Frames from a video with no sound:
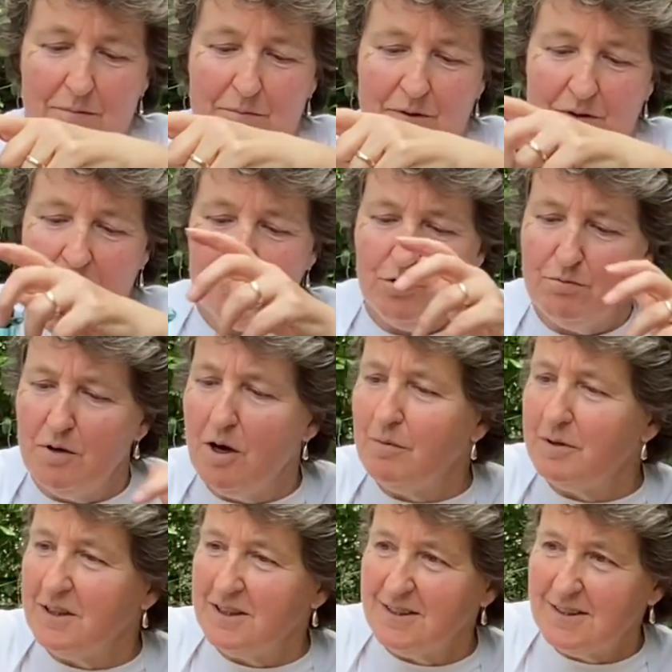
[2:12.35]
but the
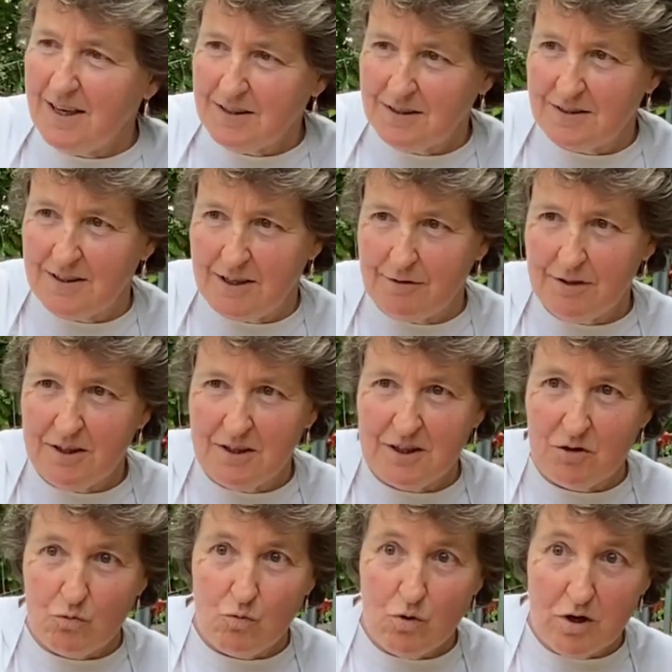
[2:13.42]
umami is necessary and
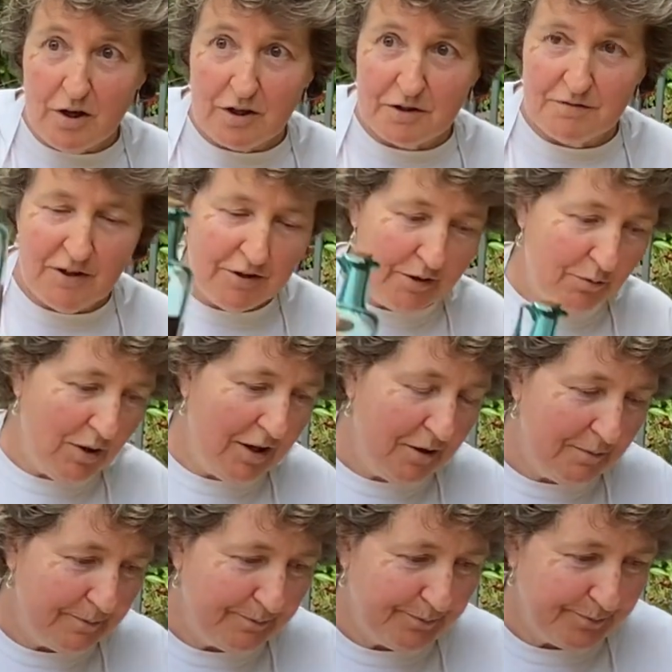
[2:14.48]
it works very
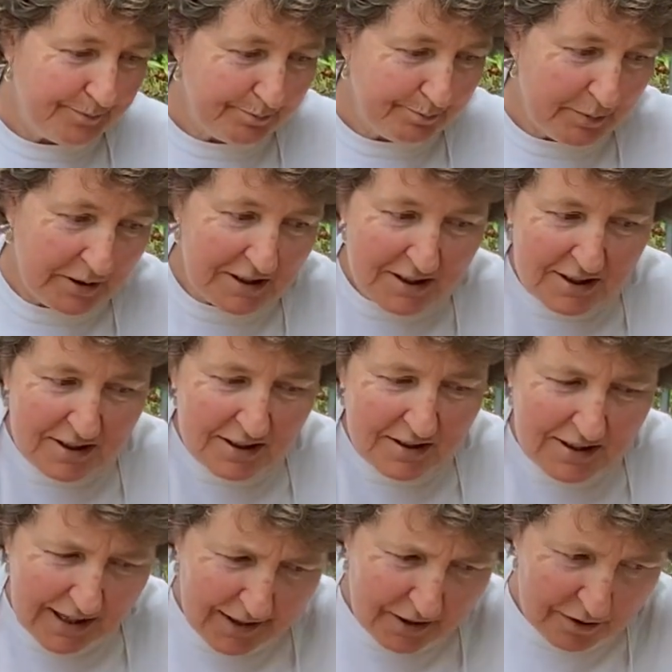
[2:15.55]
well. But it's a
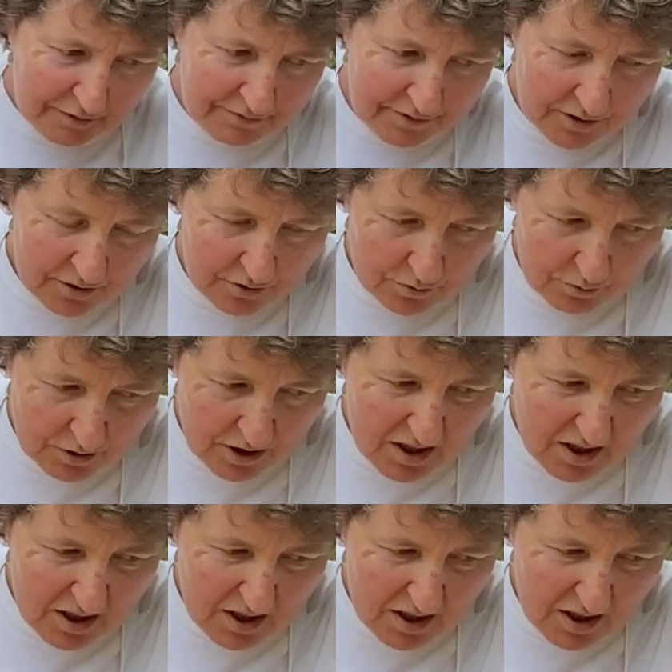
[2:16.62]
delicate fish sauce, a